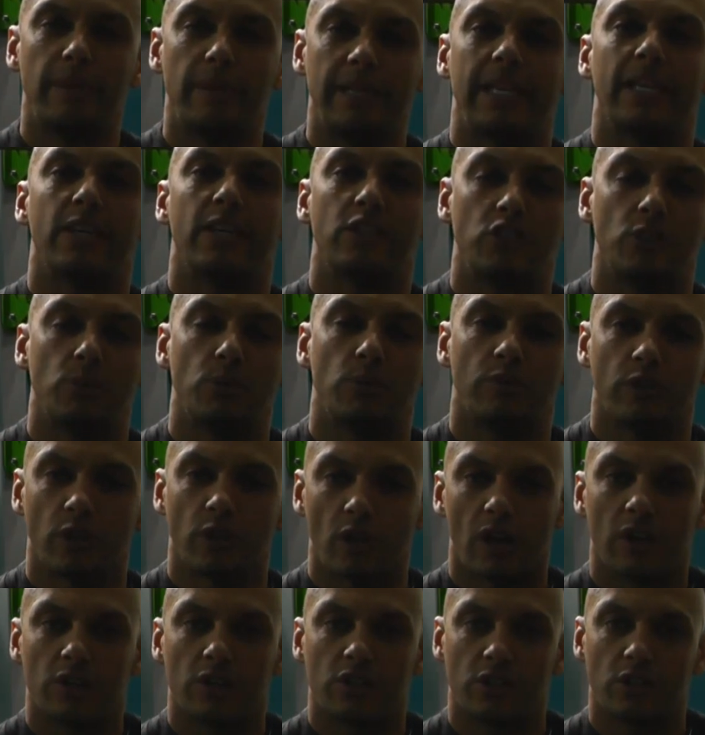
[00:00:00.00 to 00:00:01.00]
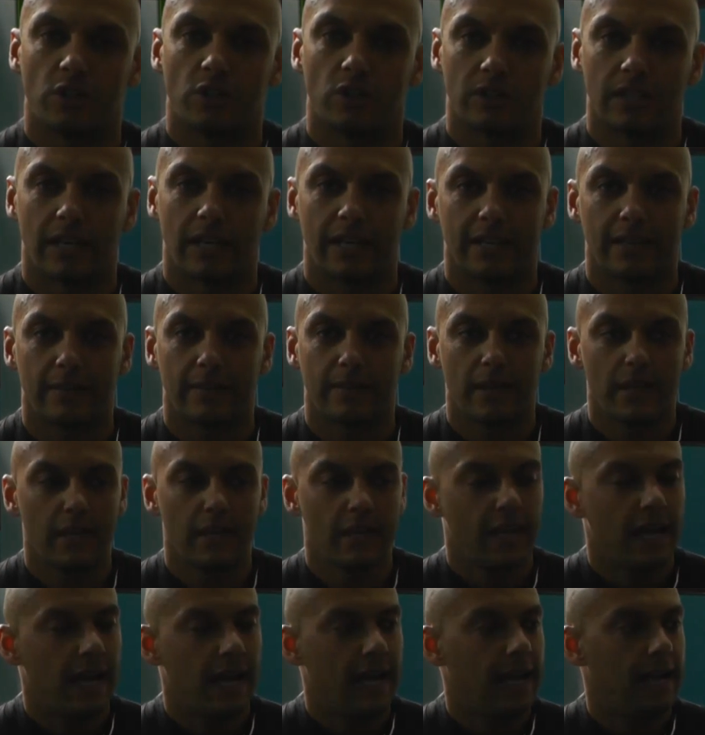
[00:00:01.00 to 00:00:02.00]
big issue with regards to your diet?
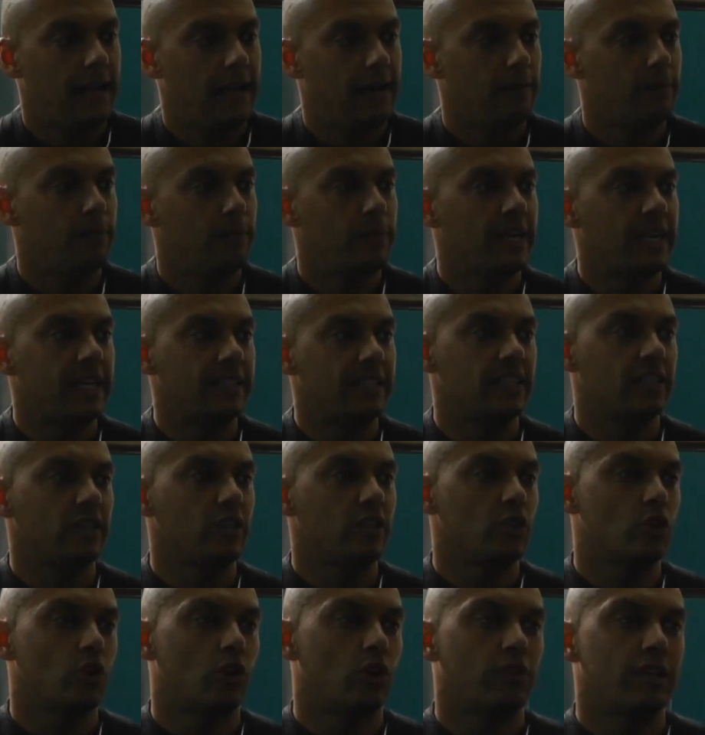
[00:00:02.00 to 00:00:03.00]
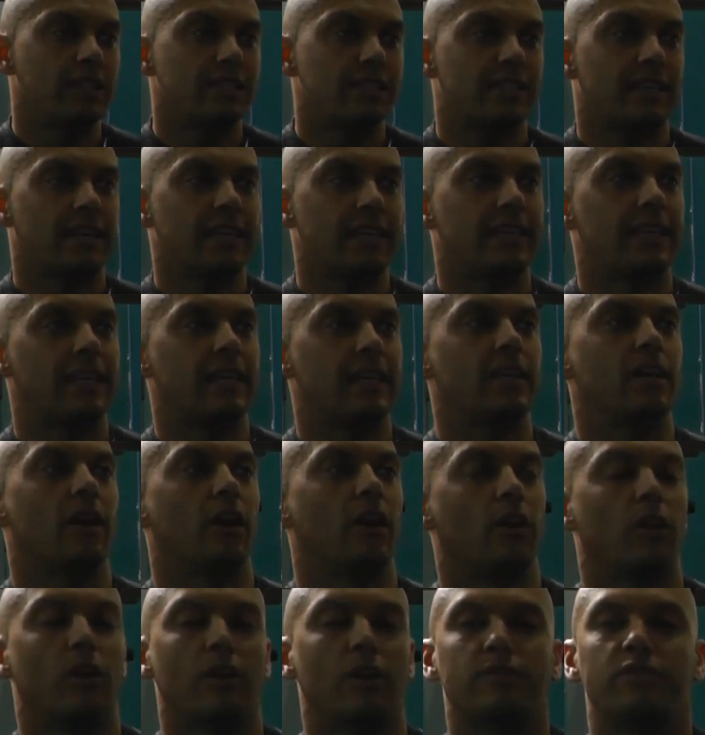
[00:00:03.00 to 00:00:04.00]
Is it that you're intaking
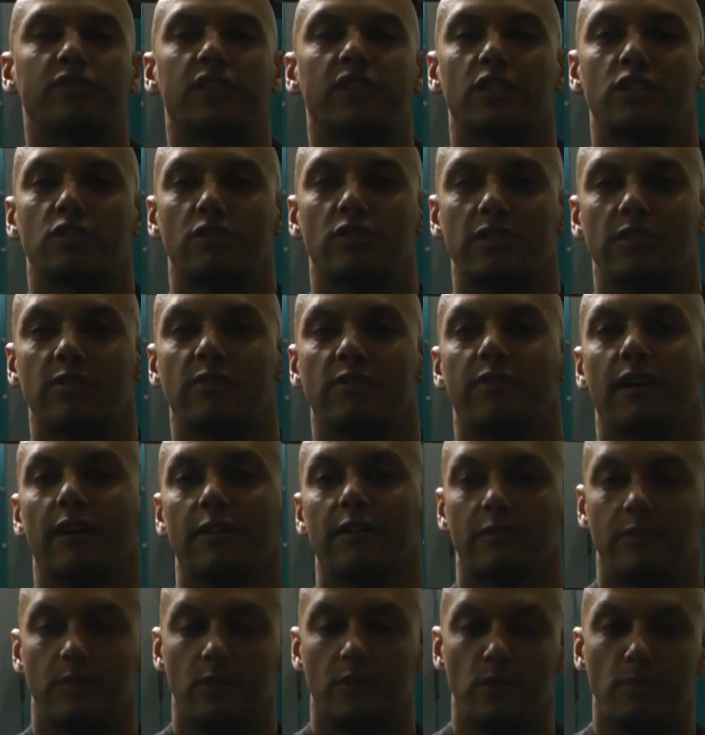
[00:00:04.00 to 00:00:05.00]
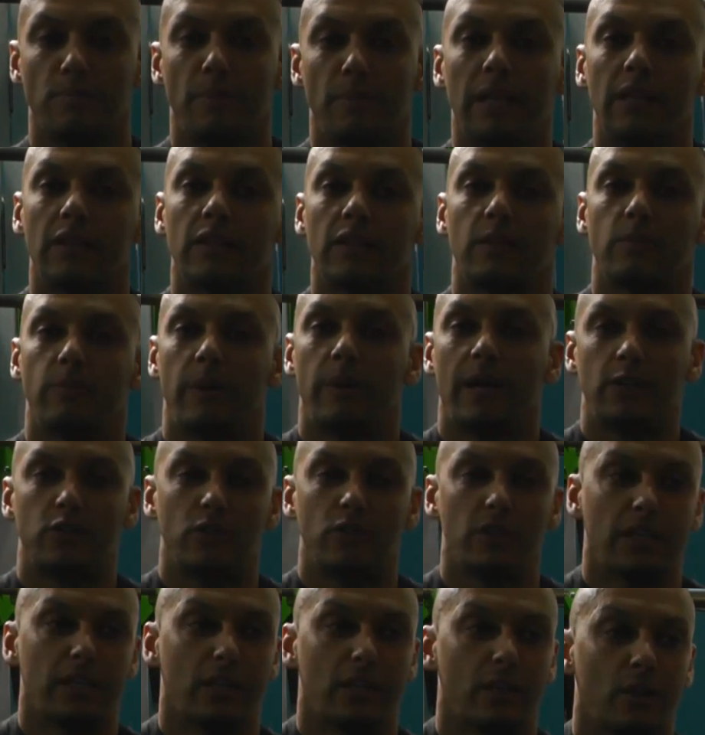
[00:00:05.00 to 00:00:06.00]
a lot of saturated fat through milk by
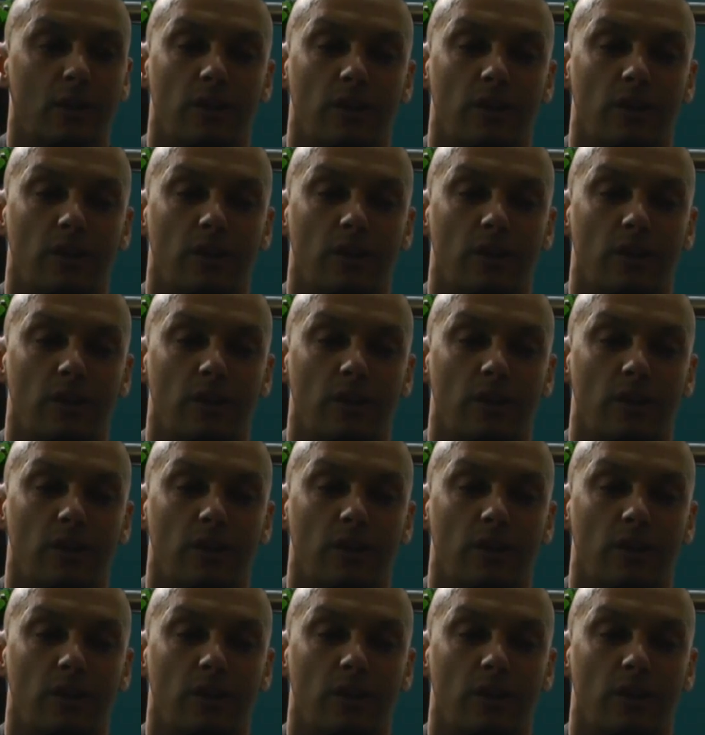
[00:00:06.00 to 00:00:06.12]
drinking a